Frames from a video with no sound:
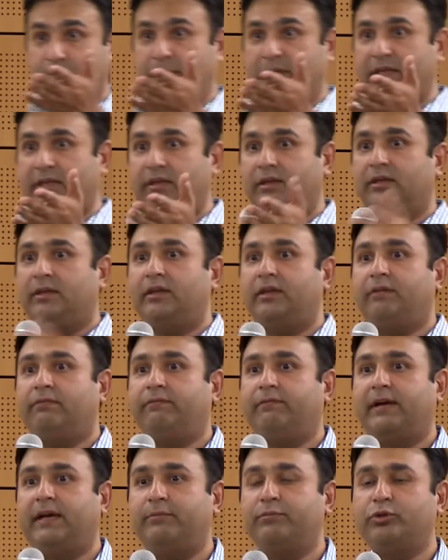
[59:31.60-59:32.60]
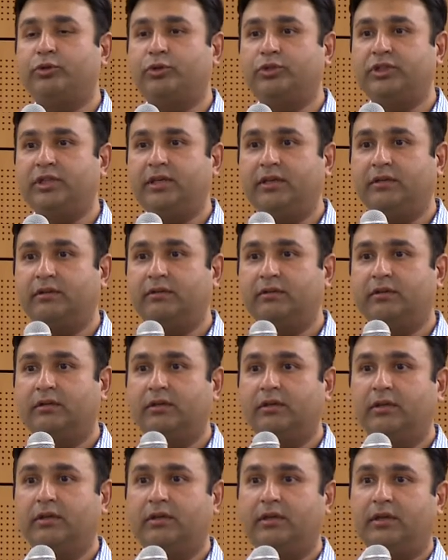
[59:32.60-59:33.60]
be if I'm using
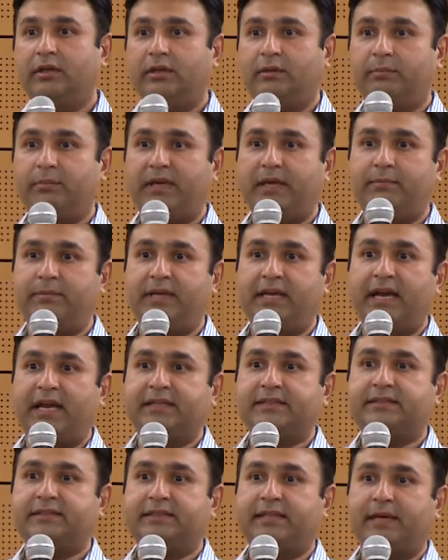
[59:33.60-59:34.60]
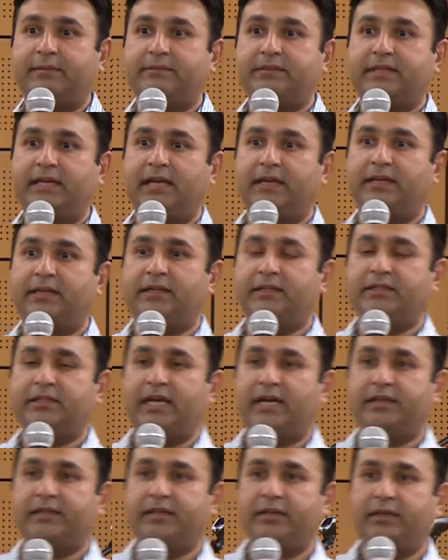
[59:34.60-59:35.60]
baby X stem cell and
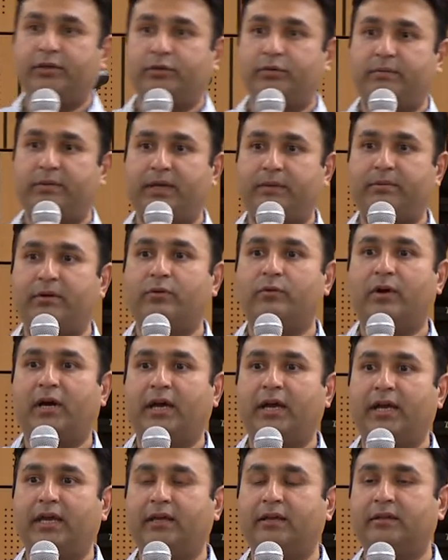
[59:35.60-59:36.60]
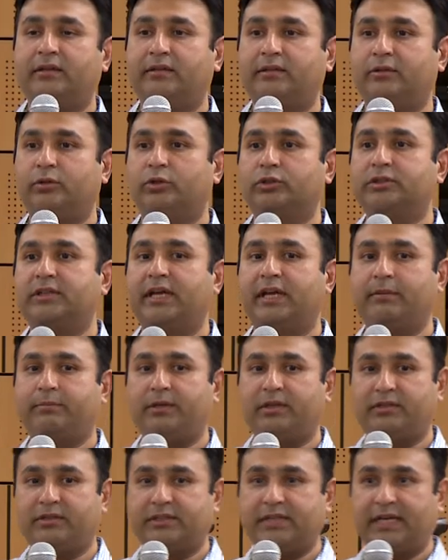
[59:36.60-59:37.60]
injecting into baby Y, those can
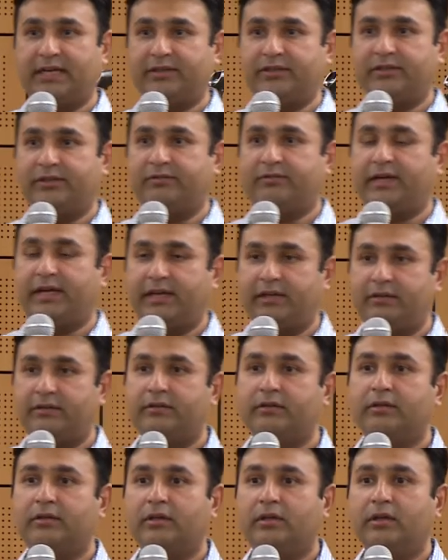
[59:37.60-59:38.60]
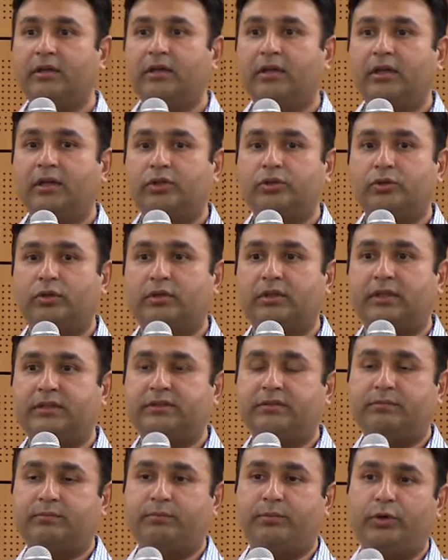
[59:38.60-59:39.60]
be rejected, right? So the
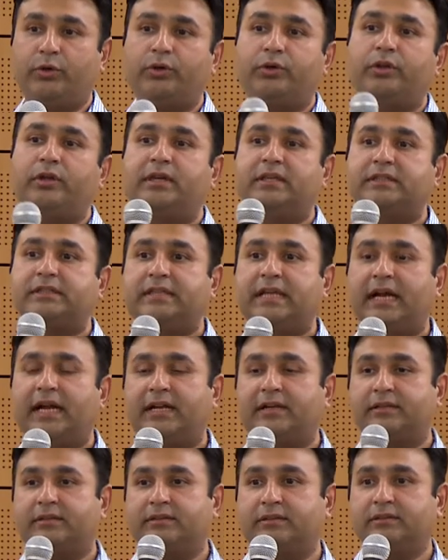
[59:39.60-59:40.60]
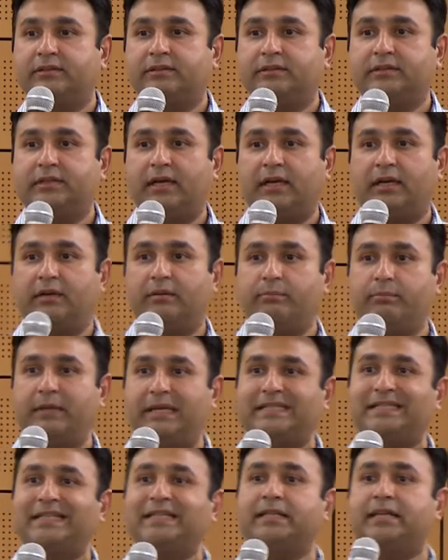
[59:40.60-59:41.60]
beauty is that the
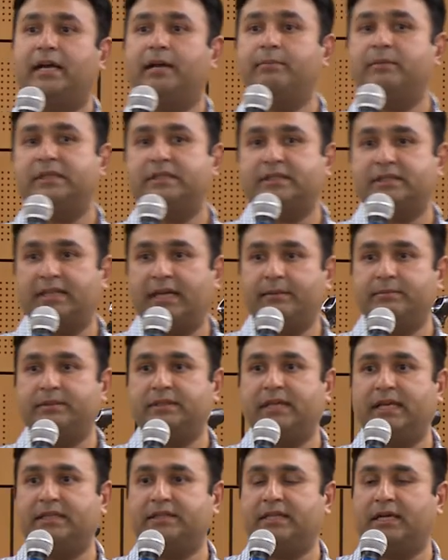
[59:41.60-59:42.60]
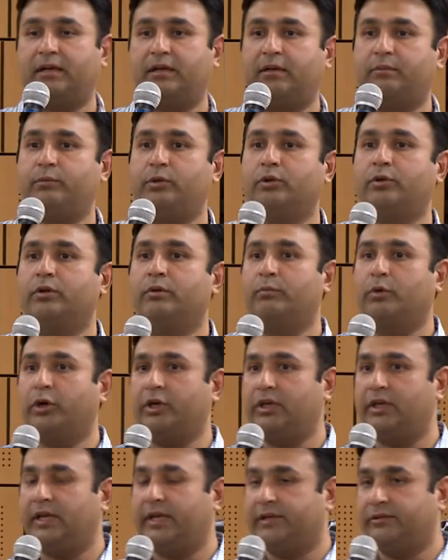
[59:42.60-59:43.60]
mesenchymal stem cells are
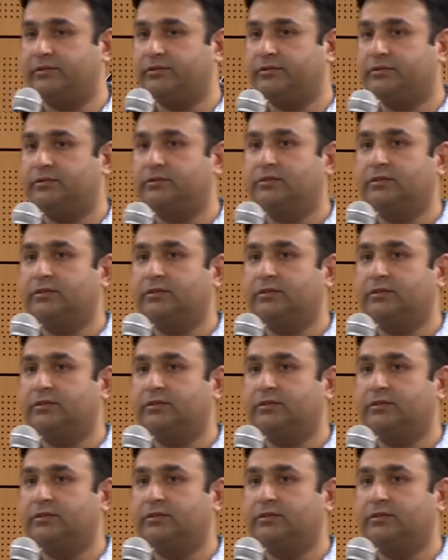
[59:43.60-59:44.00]
immunomodulant.